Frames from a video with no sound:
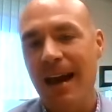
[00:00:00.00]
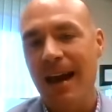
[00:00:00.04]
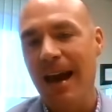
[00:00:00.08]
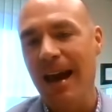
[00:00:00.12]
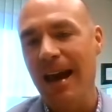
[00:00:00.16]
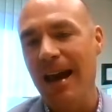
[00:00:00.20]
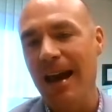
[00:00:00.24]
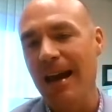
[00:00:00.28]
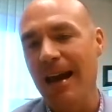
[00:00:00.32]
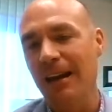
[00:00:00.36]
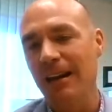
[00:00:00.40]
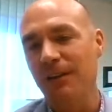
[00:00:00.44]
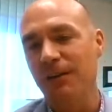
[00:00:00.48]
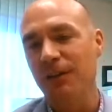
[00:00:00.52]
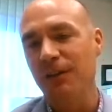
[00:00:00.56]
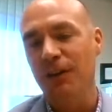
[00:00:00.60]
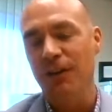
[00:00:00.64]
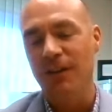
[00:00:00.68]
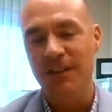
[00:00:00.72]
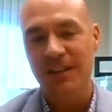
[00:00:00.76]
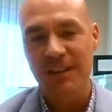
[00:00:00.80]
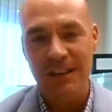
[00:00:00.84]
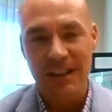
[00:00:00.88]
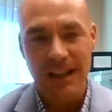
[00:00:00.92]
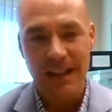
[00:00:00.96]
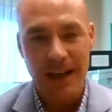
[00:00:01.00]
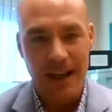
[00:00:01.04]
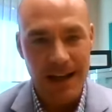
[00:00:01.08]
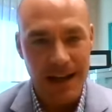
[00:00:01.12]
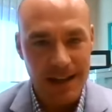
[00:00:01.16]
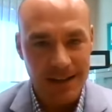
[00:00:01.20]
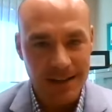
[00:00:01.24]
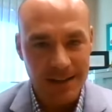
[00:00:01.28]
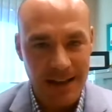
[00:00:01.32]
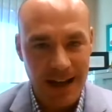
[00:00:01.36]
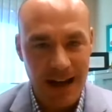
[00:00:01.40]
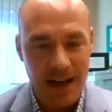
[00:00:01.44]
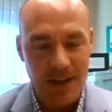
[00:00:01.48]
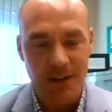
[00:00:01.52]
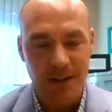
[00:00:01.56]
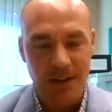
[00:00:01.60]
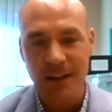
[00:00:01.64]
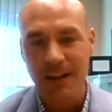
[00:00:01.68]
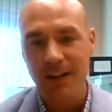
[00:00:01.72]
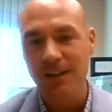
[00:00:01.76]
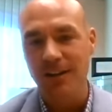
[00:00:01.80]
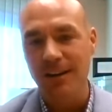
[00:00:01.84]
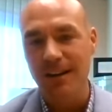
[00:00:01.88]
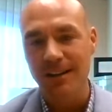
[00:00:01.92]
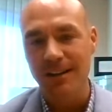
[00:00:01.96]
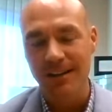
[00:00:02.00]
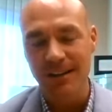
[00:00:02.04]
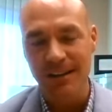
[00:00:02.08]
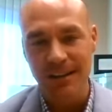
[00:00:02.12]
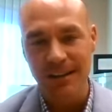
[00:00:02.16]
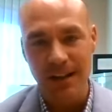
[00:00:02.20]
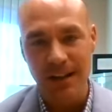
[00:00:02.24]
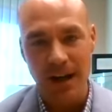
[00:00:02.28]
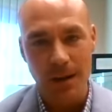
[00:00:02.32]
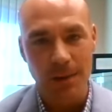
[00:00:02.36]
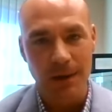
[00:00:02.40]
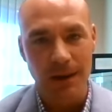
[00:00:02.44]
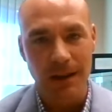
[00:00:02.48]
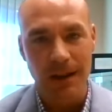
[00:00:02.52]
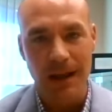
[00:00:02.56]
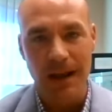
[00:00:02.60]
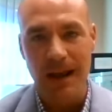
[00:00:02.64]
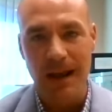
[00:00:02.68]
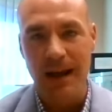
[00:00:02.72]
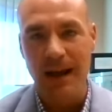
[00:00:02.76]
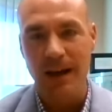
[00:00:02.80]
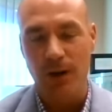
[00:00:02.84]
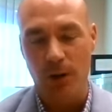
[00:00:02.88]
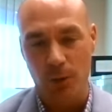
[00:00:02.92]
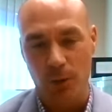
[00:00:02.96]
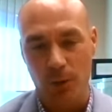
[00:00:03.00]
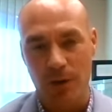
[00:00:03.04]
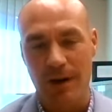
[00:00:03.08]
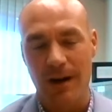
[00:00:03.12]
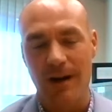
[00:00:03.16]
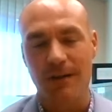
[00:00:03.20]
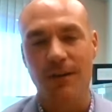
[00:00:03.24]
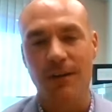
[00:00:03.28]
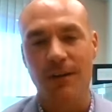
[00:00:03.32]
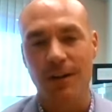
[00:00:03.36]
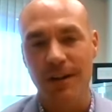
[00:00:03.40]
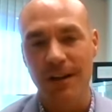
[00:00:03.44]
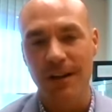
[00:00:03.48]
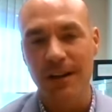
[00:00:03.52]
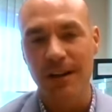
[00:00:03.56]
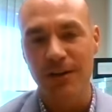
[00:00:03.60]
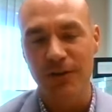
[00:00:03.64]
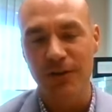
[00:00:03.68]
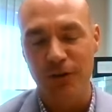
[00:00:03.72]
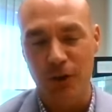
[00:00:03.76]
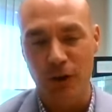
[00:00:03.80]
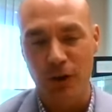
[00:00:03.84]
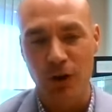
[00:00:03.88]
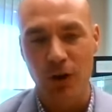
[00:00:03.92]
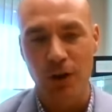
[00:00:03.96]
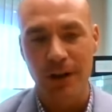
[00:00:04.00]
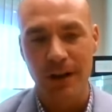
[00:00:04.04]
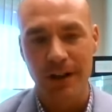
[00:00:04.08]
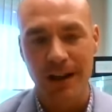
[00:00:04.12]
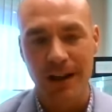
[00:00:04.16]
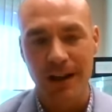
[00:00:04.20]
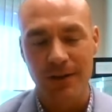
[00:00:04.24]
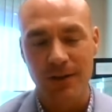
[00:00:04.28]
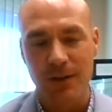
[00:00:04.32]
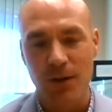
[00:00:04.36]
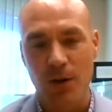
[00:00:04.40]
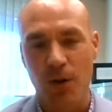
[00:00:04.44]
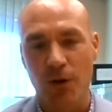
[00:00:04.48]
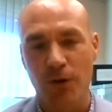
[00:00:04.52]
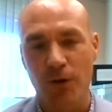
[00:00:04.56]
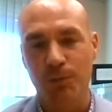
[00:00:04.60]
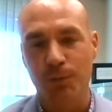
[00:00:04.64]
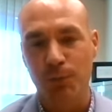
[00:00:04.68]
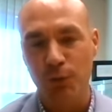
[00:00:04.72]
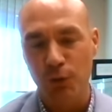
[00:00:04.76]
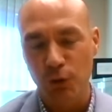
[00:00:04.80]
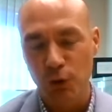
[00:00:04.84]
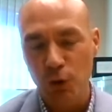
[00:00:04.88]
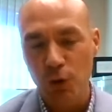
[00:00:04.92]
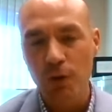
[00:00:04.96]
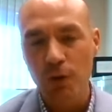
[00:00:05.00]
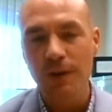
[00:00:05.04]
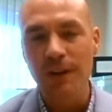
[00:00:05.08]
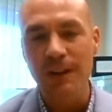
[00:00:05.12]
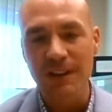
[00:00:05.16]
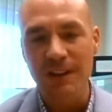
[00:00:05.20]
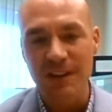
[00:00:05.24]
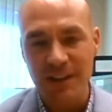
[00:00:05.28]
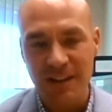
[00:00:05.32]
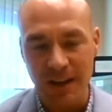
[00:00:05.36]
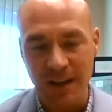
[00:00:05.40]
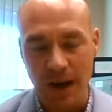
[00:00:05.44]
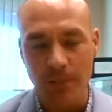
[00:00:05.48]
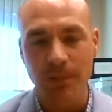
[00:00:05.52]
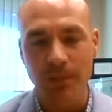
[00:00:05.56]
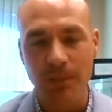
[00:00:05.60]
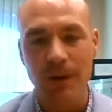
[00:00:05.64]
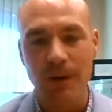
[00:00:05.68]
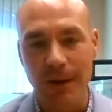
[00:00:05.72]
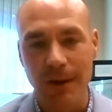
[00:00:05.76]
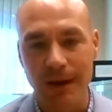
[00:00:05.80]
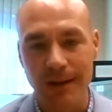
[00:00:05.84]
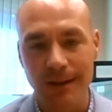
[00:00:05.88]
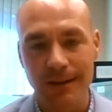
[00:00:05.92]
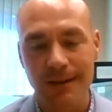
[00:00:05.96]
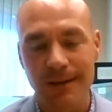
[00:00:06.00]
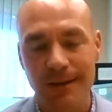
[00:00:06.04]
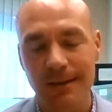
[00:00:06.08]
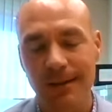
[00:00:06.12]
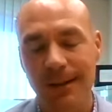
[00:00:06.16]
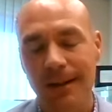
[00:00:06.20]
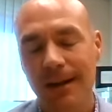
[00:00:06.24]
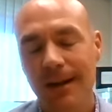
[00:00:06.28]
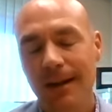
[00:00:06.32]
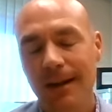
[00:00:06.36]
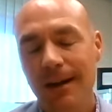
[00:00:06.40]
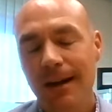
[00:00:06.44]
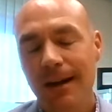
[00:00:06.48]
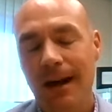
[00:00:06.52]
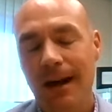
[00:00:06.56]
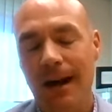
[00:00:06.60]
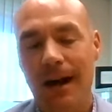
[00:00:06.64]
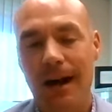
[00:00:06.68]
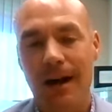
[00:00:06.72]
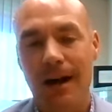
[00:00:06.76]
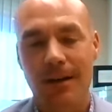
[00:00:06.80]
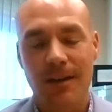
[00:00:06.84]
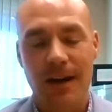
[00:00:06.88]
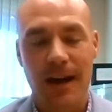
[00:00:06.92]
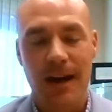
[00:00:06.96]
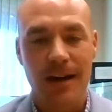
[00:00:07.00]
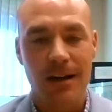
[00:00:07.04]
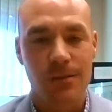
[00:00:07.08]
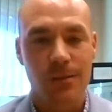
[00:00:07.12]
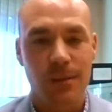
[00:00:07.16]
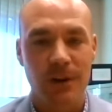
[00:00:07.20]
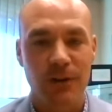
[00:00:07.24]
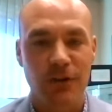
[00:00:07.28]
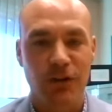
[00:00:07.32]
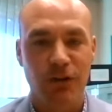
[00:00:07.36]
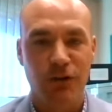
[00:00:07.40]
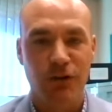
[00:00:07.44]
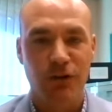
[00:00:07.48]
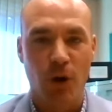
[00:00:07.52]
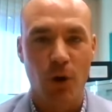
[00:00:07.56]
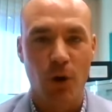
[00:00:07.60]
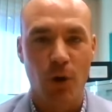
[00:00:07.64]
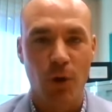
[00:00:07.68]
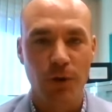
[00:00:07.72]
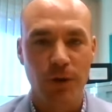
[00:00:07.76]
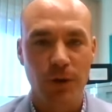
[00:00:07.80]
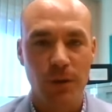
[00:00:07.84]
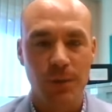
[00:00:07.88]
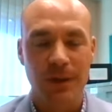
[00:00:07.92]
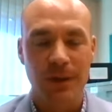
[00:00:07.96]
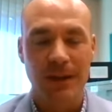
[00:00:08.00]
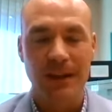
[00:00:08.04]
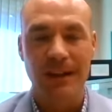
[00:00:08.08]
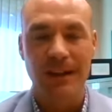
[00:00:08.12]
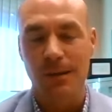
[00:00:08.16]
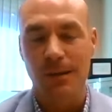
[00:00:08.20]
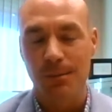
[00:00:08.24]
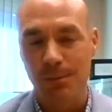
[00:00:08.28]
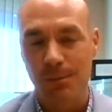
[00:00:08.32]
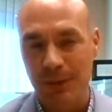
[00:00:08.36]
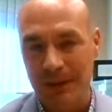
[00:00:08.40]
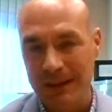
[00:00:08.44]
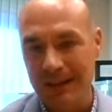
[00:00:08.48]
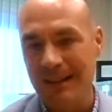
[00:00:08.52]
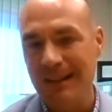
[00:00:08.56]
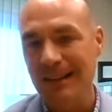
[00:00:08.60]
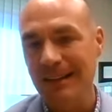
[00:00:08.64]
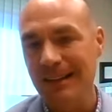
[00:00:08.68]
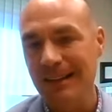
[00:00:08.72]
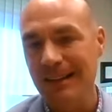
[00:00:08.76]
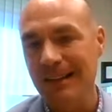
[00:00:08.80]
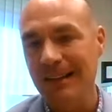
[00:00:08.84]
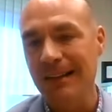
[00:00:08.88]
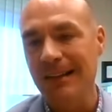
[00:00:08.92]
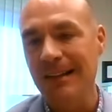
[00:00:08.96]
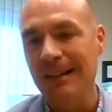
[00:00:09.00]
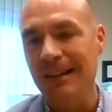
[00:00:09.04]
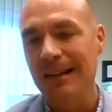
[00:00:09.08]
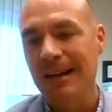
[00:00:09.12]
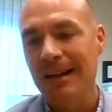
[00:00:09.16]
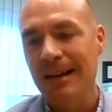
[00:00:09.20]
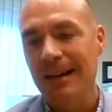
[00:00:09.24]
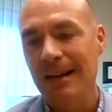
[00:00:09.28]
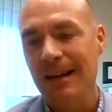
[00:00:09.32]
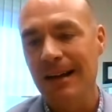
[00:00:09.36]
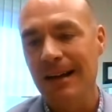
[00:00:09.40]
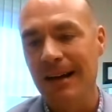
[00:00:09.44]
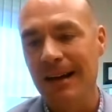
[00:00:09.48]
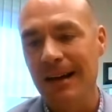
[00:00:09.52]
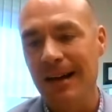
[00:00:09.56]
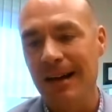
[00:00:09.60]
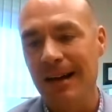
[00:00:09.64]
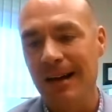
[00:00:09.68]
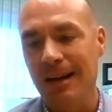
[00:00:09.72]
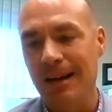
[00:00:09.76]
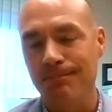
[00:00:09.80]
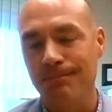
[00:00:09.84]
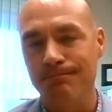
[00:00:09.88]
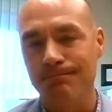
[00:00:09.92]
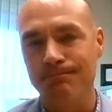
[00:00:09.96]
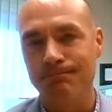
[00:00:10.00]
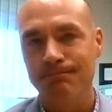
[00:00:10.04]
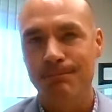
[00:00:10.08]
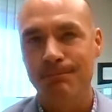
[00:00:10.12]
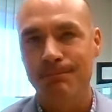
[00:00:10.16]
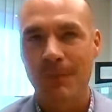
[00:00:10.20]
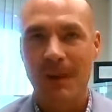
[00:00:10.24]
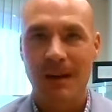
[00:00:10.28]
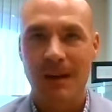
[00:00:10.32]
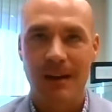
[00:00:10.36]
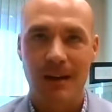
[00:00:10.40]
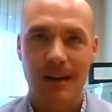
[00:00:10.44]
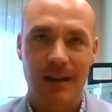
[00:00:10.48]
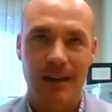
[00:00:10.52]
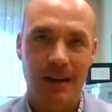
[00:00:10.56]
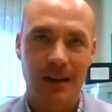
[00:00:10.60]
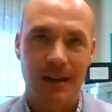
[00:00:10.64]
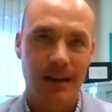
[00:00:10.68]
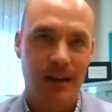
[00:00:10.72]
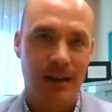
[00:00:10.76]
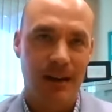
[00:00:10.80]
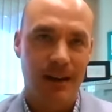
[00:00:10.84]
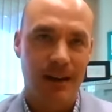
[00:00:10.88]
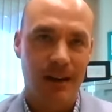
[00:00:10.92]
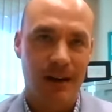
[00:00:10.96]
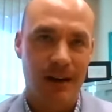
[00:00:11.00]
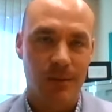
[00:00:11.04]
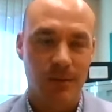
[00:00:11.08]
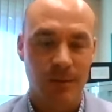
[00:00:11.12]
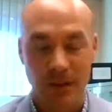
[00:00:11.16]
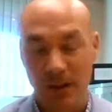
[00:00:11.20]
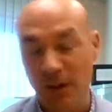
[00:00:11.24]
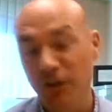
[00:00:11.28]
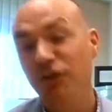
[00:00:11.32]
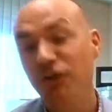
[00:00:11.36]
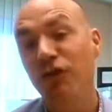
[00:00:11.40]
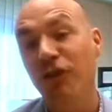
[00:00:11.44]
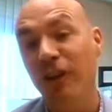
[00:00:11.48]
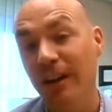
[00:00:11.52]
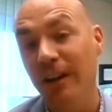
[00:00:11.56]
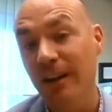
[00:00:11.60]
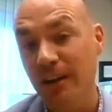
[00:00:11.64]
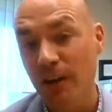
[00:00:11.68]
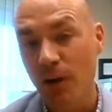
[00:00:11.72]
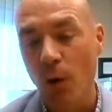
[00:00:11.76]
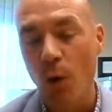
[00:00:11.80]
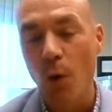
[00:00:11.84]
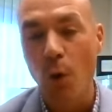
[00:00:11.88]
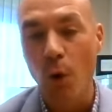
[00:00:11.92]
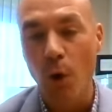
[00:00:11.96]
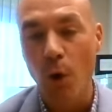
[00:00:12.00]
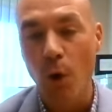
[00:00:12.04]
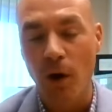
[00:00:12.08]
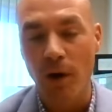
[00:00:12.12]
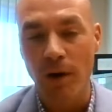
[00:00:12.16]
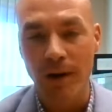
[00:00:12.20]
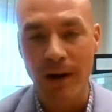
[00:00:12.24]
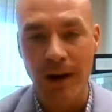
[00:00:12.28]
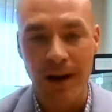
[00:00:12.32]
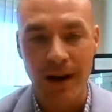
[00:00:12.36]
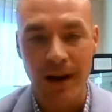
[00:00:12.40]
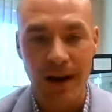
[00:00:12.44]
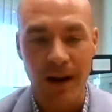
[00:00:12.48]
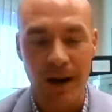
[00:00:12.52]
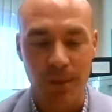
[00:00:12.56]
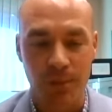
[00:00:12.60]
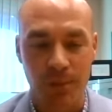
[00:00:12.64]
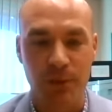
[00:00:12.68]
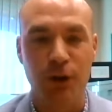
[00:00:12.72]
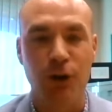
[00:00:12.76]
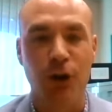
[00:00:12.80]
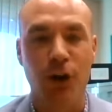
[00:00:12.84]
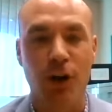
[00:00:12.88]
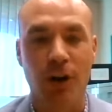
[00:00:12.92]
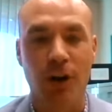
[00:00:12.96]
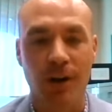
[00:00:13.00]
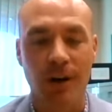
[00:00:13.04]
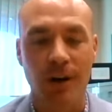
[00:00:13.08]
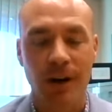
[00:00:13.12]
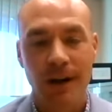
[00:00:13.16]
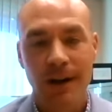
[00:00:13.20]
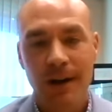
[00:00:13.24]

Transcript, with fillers: And if you're a C I S athlete or N C double A or wherever it is, you're looking at those proven supplements Uh, that have been shown to be completely um, uh, legit or uh, pure.